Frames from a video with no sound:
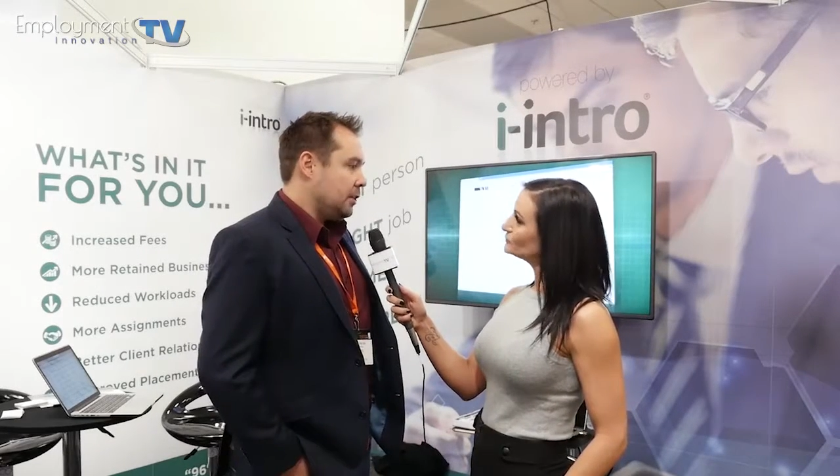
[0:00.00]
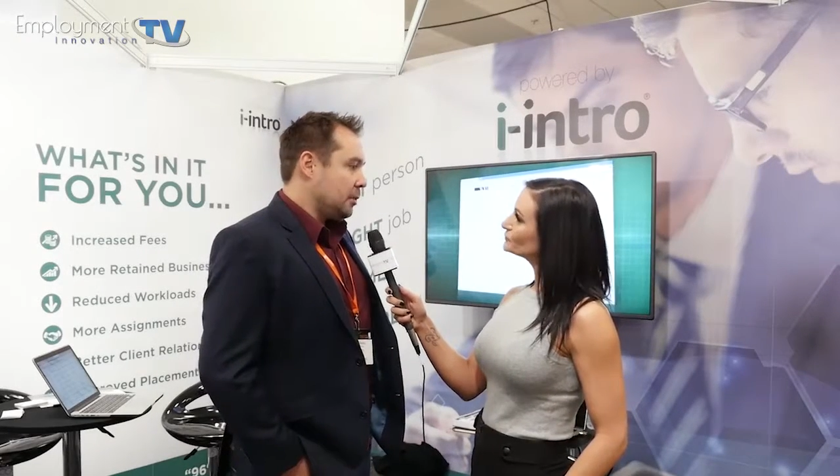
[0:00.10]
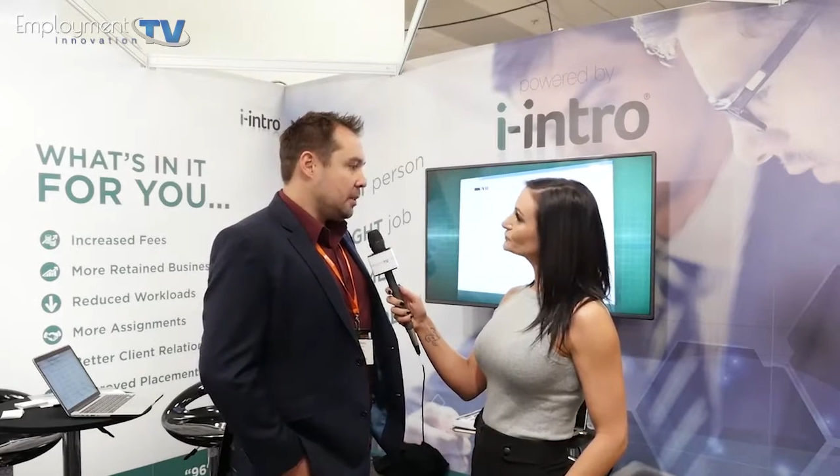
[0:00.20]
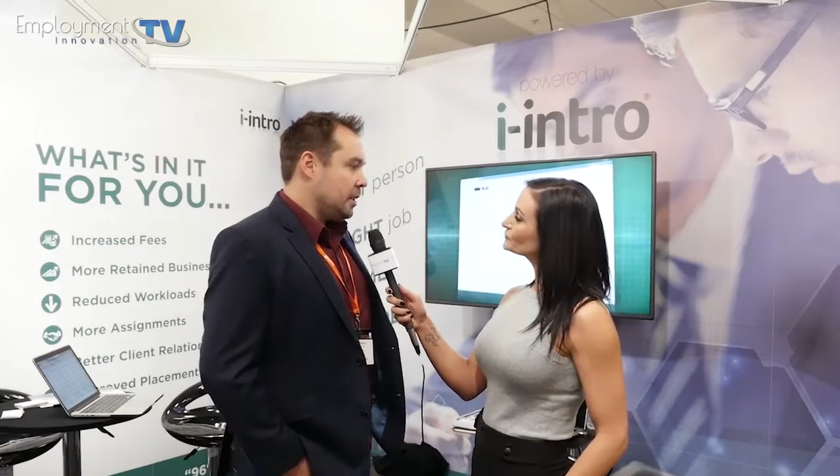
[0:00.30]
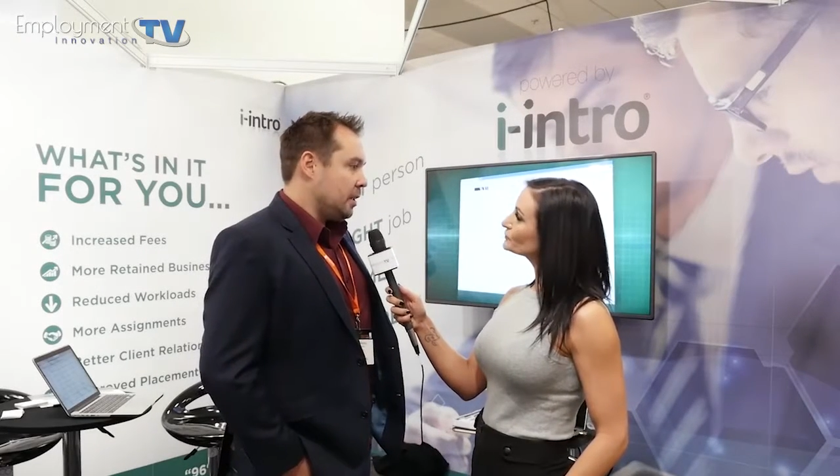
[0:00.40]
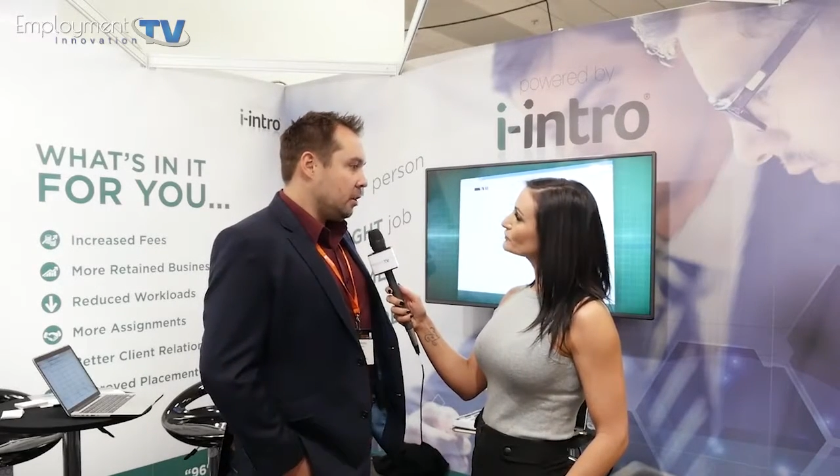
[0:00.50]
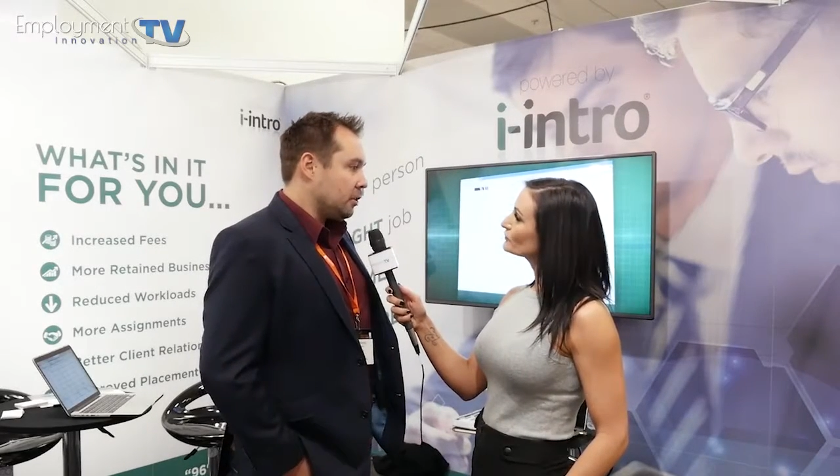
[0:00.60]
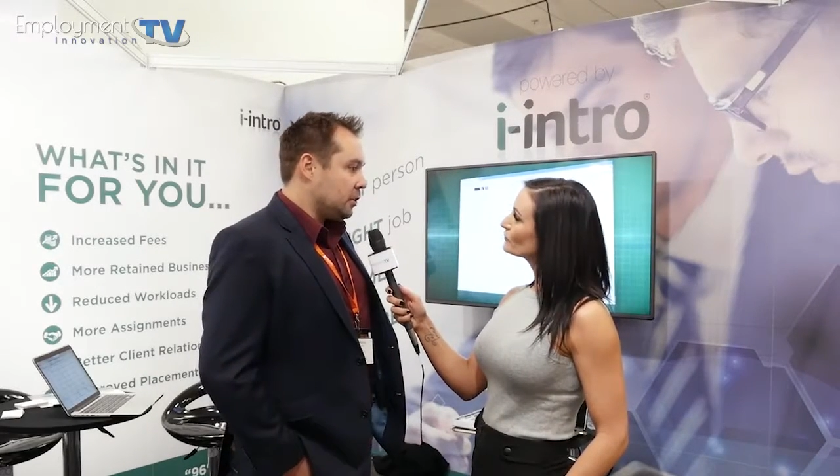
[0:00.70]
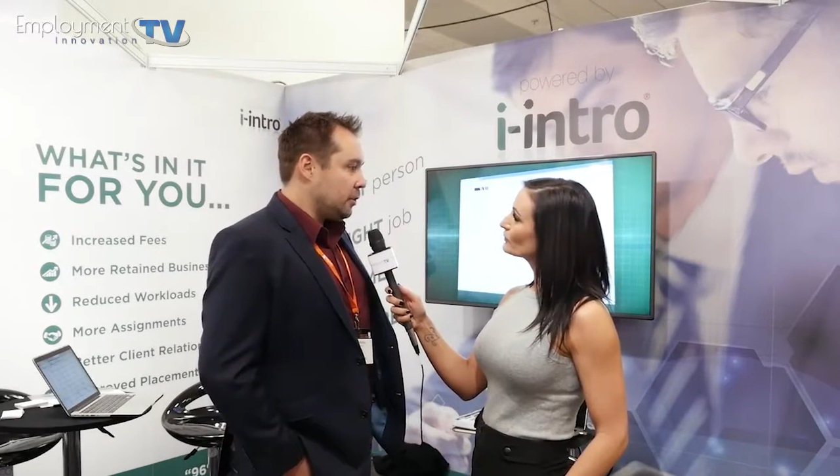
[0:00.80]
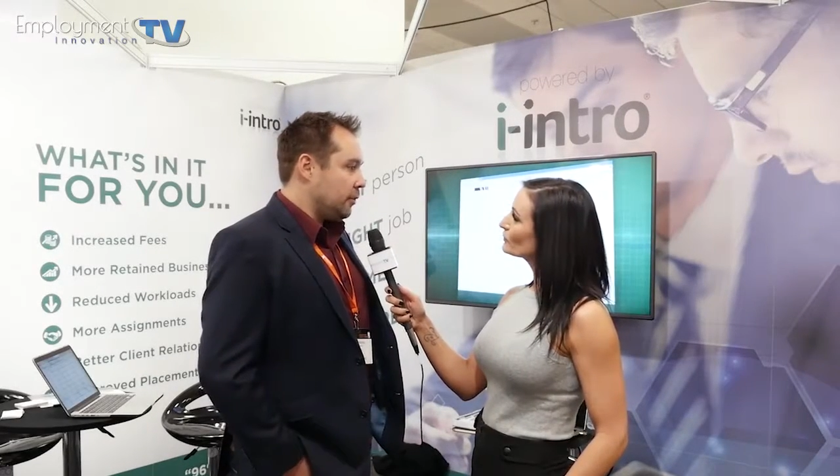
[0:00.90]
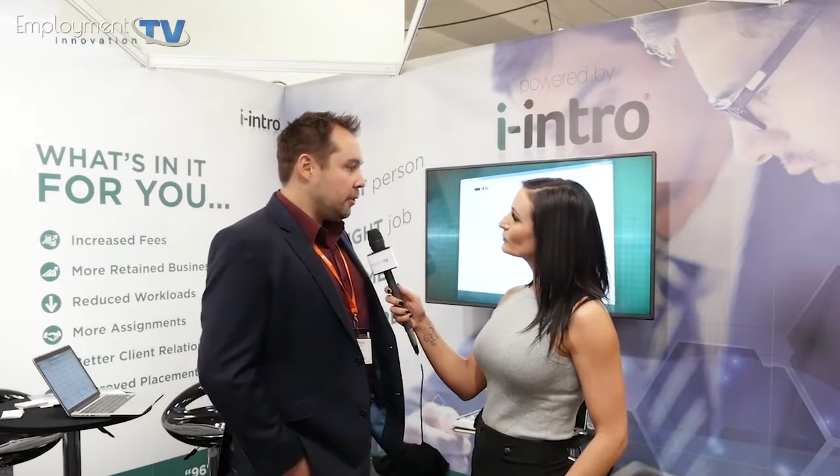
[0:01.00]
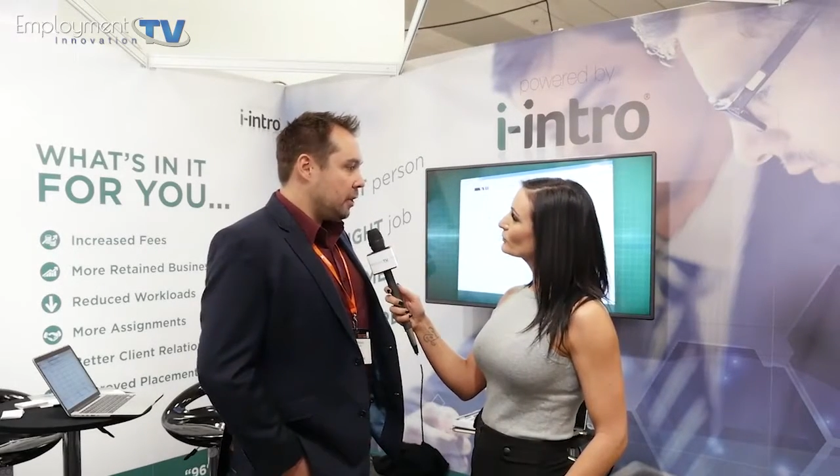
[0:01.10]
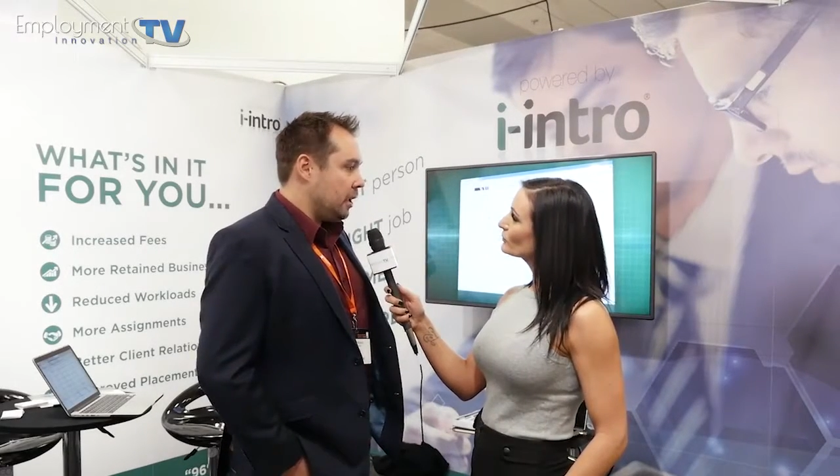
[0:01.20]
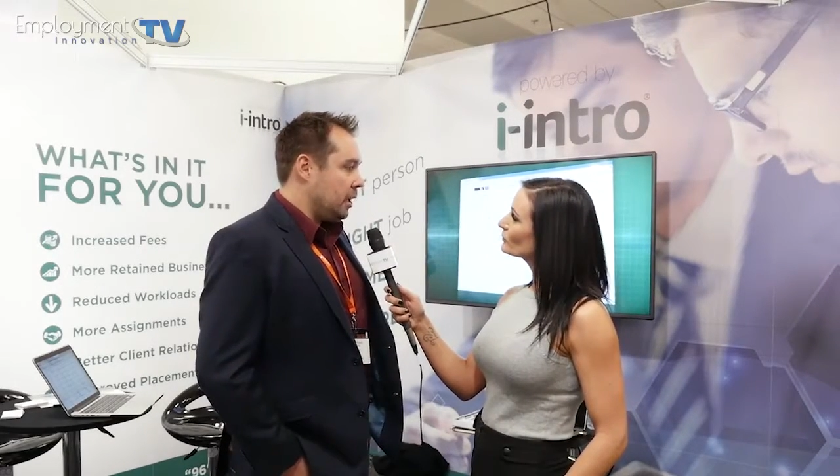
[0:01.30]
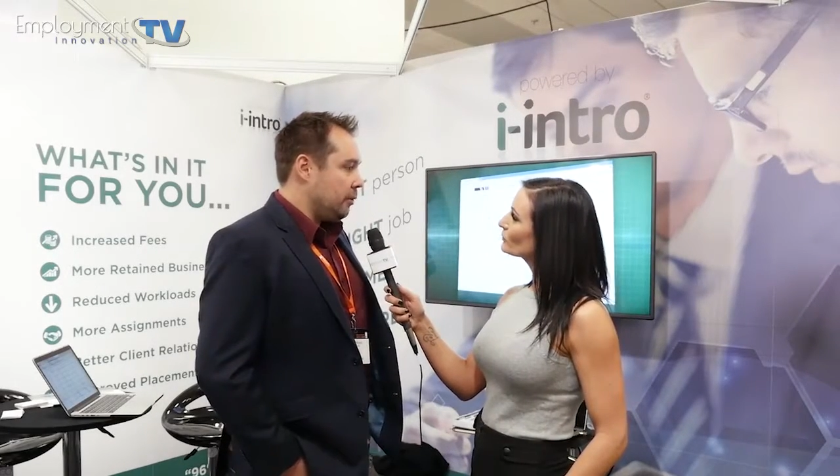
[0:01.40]
Something that lots of
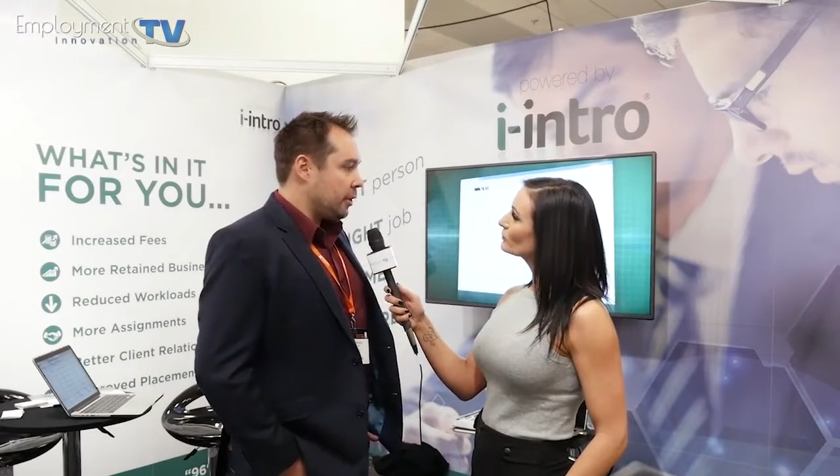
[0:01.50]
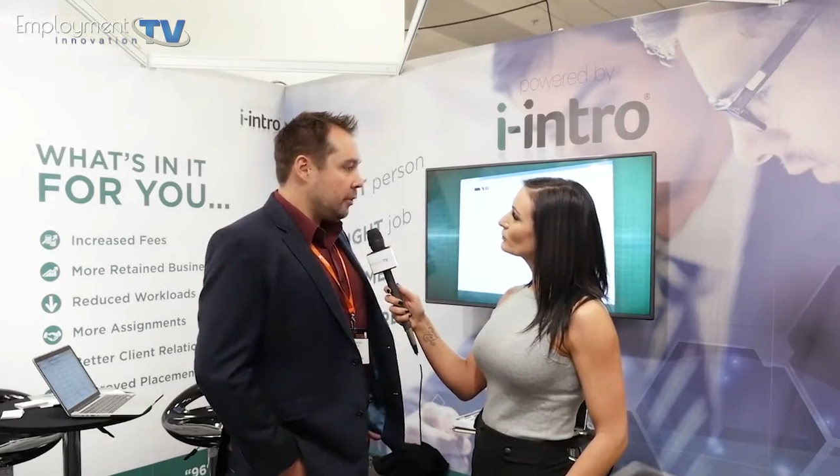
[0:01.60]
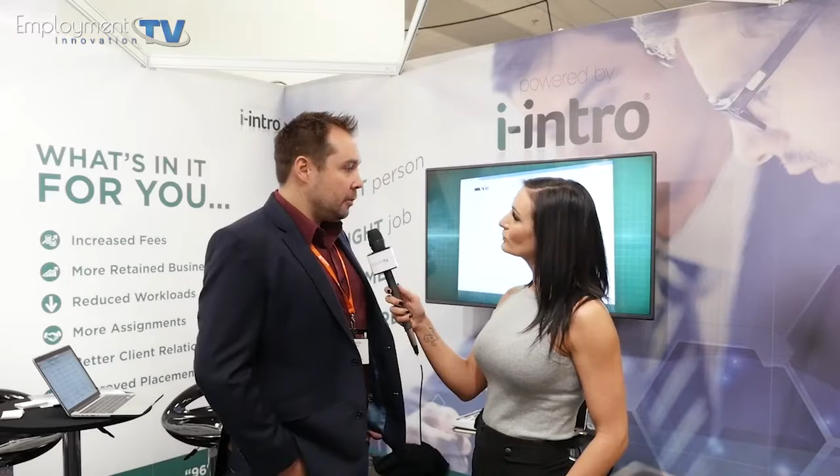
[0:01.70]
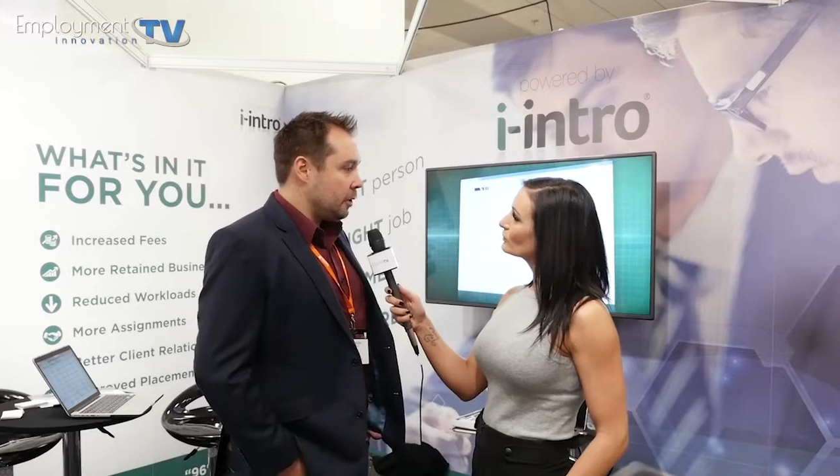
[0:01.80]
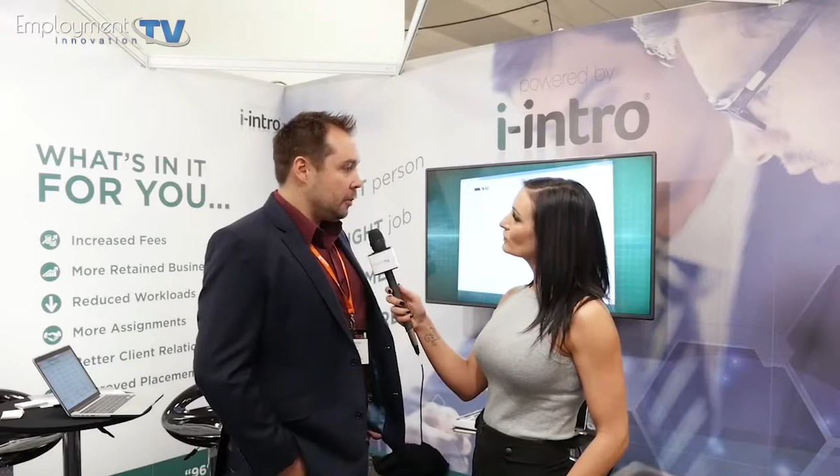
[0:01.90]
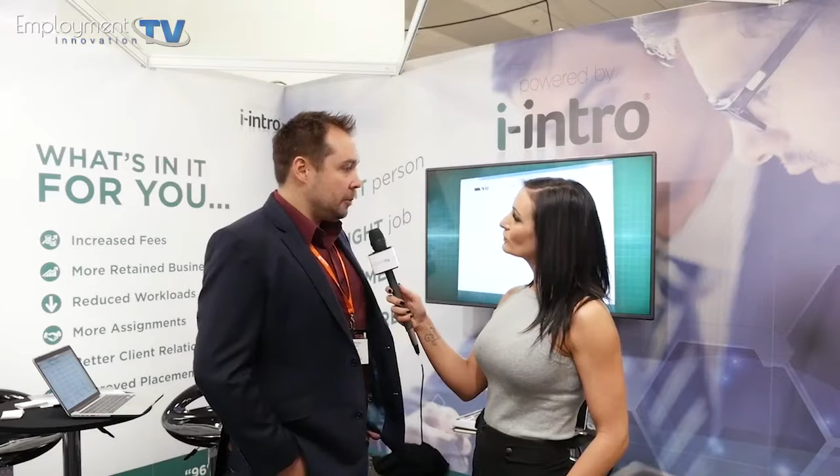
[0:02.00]
recruitment